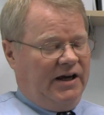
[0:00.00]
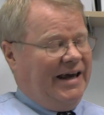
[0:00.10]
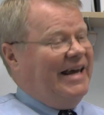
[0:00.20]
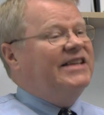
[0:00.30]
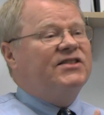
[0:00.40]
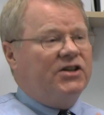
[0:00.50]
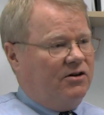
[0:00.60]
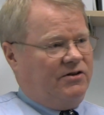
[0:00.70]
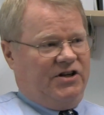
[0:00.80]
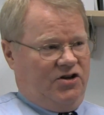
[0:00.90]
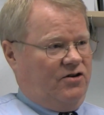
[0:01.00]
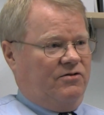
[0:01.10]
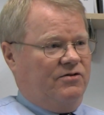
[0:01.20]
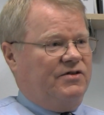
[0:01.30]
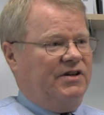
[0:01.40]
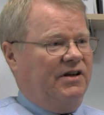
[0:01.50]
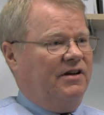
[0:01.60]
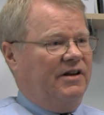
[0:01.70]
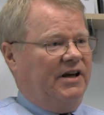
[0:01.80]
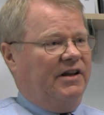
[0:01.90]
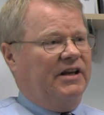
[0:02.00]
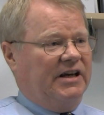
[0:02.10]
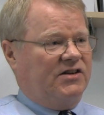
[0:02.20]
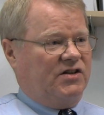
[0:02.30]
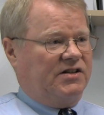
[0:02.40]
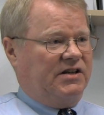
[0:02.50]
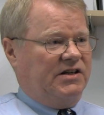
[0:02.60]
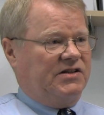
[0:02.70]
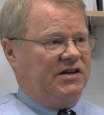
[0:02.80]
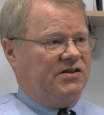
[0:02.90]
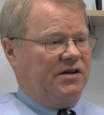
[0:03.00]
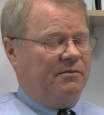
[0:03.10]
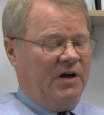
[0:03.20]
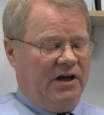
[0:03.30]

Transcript: easier to use than the existing system,